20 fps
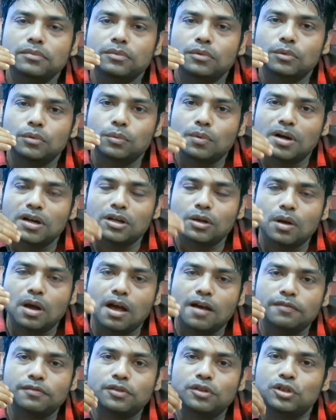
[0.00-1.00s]
what you
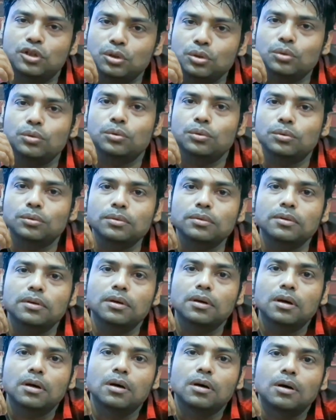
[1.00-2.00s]
have to do
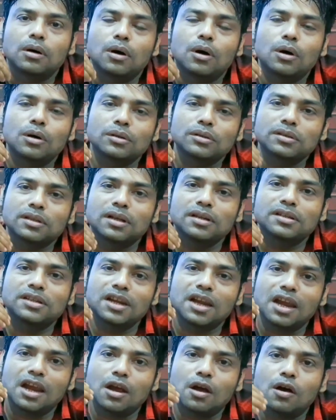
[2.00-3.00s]
on the
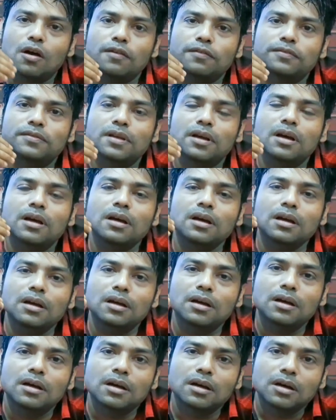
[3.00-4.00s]
day of the
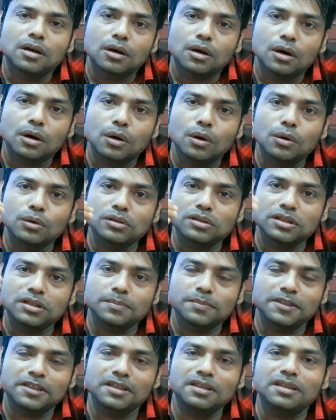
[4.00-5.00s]

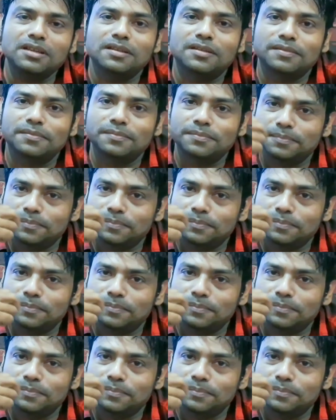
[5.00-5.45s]
OTBE.